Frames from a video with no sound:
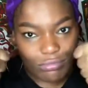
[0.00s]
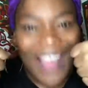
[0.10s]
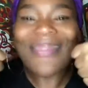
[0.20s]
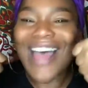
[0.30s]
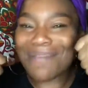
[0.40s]

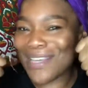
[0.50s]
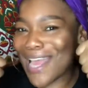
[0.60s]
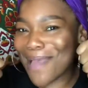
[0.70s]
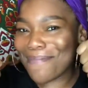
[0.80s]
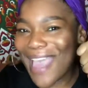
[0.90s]
thumb it
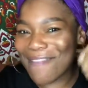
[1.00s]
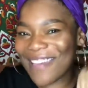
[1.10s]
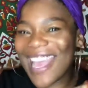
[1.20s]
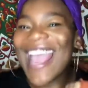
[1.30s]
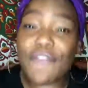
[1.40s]
up,
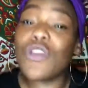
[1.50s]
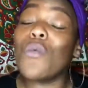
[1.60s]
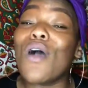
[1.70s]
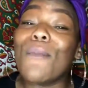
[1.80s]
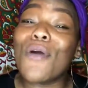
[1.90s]
baby. If you
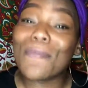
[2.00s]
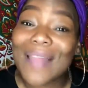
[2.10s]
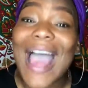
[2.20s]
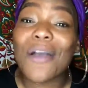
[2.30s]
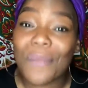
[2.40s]
want more
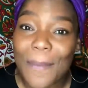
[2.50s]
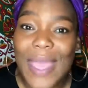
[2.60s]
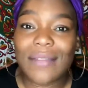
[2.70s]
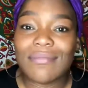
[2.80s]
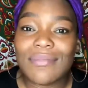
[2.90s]
black
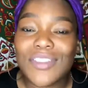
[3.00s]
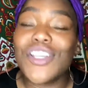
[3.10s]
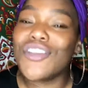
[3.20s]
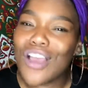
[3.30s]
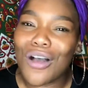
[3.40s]
women
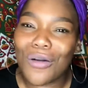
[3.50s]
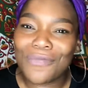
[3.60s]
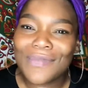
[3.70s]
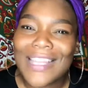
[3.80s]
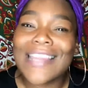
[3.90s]
to know
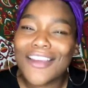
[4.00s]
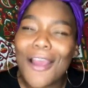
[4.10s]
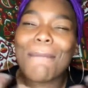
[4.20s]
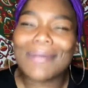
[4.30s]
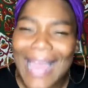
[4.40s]
that there
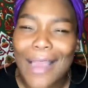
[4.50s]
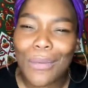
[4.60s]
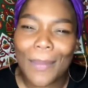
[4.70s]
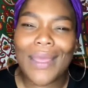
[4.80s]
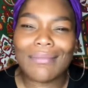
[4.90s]
are black
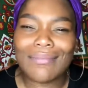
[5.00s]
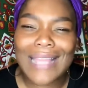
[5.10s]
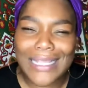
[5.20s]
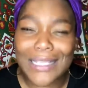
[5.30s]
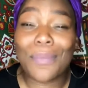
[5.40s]
women
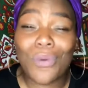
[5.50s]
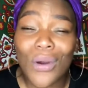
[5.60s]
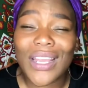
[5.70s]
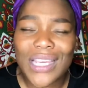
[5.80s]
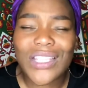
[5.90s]
that
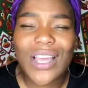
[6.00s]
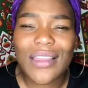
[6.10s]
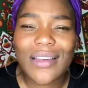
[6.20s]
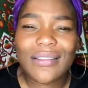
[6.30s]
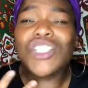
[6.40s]
support each
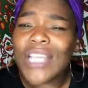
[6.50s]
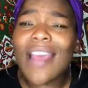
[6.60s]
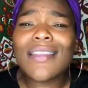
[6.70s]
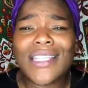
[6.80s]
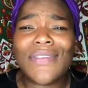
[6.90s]
other,
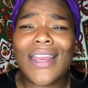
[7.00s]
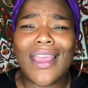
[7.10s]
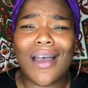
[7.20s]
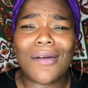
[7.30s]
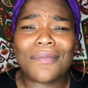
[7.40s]
share this
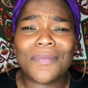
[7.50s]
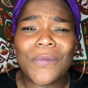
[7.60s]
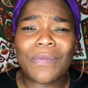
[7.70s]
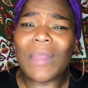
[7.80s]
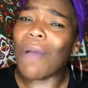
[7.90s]
video.
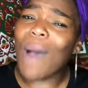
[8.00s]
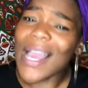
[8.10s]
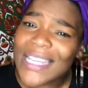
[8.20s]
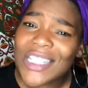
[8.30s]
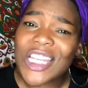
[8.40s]
And
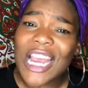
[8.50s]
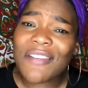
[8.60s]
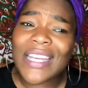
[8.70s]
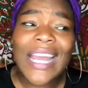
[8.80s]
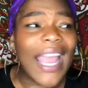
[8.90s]
while you're
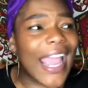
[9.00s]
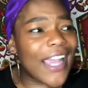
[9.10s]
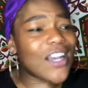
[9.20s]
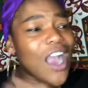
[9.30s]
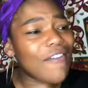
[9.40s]
sharing,
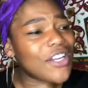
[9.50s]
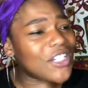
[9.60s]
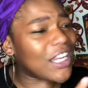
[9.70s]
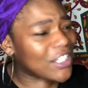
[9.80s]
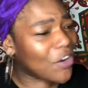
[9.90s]
encourage
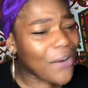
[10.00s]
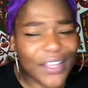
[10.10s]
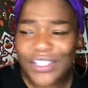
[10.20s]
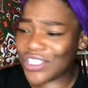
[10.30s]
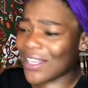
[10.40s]

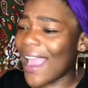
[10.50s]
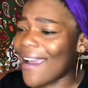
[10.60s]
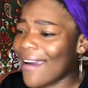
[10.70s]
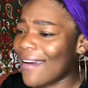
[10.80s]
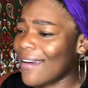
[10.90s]
during the
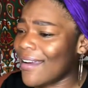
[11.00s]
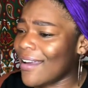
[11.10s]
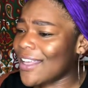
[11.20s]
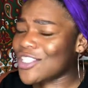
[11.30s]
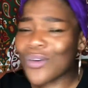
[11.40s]
share
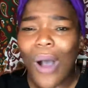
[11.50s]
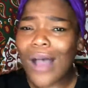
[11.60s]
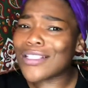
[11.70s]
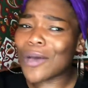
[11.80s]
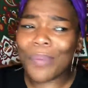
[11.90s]
to
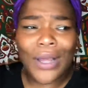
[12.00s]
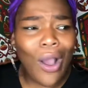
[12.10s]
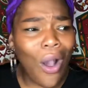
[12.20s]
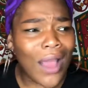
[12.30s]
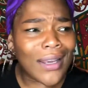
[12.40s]
also put
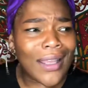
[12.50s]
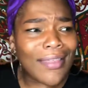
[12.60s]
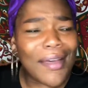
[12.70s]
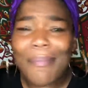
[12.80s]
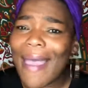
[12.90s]
on
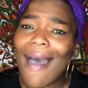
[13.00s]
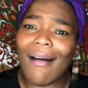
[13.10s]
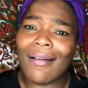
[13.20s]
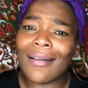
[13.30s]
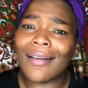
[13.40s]
the bell,
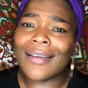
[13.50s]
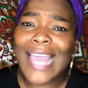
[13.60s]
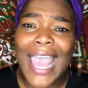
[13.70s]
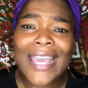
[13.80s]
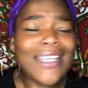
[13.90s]

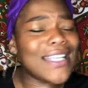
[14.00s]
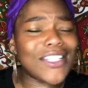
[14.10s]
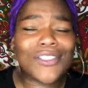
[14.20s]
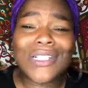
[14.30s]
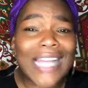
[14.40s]
okay? So
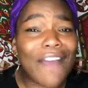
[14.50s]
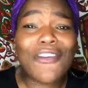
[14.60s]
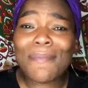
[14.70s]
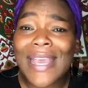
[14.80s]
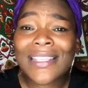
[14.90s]
that you'll
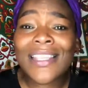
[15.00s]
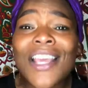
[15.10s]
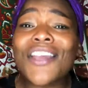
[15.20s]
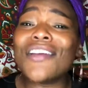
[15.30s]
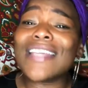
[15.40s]
never miss
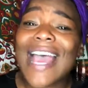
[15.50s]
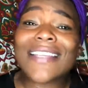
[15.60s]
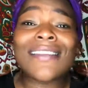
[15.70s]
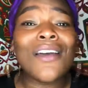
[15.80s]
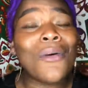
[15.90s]
your
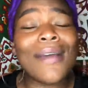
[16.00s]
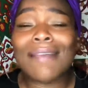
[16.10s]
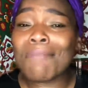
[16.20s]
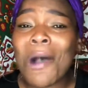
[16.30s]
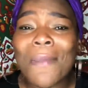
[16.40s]
Yes
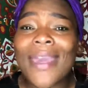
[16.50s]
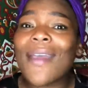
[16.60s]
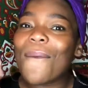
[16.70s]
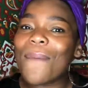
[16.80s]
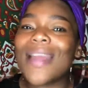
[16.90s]
Queen moment
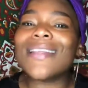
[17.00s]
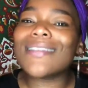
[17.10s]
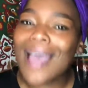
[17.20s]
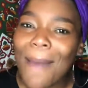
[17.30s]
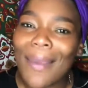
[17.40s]
when it's
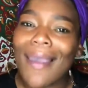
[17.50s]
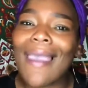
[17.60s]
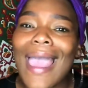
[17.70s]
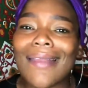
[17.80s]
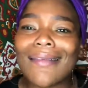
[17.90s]
coming
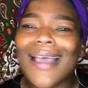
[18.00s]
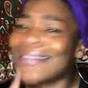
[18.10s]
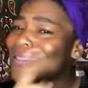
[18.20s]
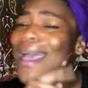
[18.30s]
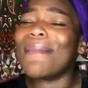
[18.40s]
again, because
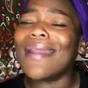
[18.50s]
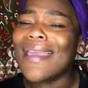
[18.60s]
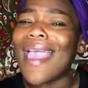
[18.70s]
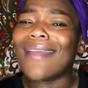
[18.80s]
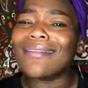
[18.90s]
it's coming
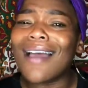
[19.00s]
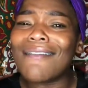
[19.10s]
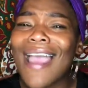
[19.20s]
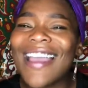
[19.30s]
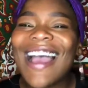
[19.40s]
again, all
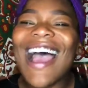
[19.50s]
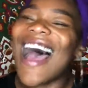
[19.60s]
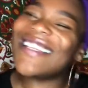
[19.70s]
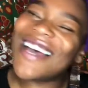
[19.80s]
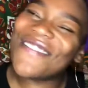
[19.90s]
right?
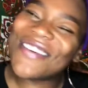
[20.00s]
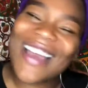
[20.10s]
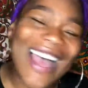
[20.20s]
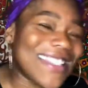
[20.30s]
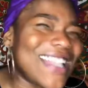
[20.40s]
I love you
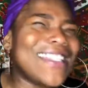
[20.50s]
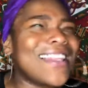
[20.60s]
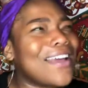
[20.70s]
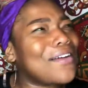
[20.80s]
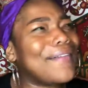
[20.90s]
guys. I
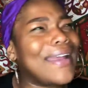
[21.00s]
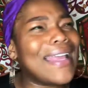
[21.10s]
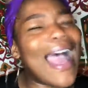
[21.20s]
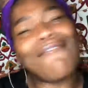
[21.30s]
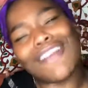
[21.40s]
said that already.
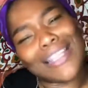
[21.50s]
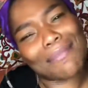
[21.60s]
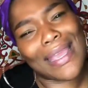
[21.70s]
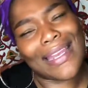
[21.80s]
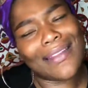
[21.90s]
I really
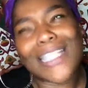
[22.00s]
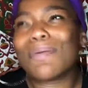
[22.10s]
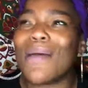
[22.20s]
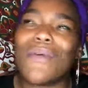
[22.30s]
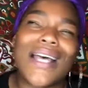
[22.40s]
mean it. That's
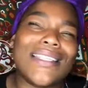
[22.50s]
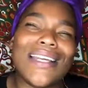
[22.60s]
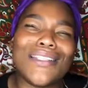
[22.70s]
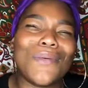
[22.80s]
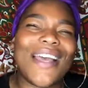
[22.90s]
probably why I said
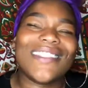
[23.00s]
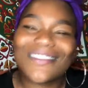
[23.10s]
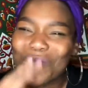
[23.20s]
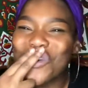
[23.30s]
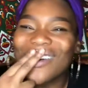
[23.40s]
it twice.
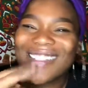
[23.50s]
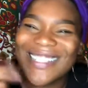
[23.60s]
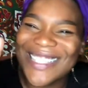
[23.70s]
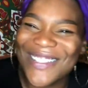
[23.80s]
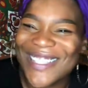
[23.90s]

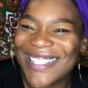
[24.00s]
Deuces.